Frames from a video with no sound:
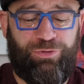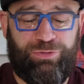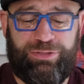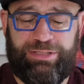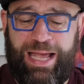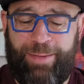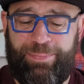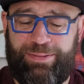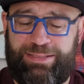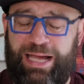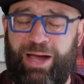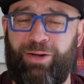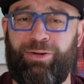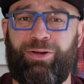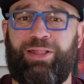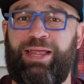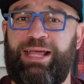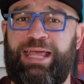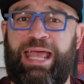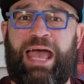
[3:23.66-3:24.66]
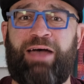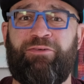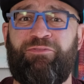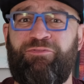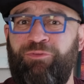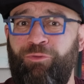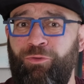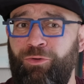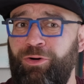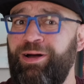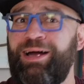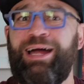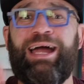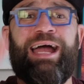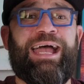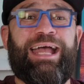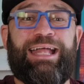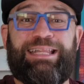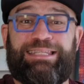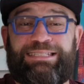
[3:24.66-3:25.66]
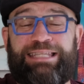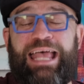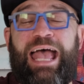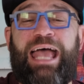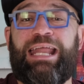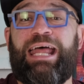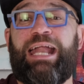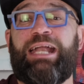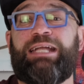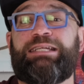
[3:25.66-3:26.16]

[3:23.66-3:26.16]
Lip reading: stop it down to f4, it's 10 out of